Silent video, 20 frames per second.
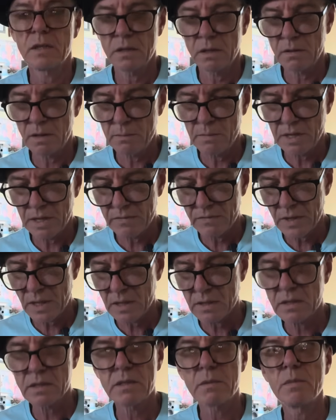I've
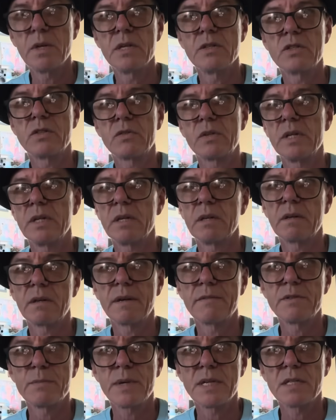got some history here.
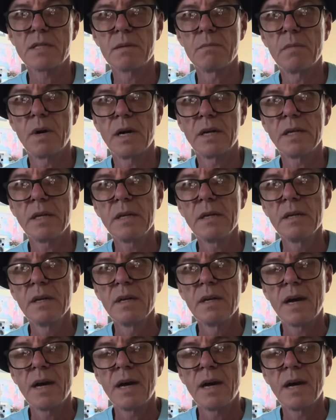I've spent some money.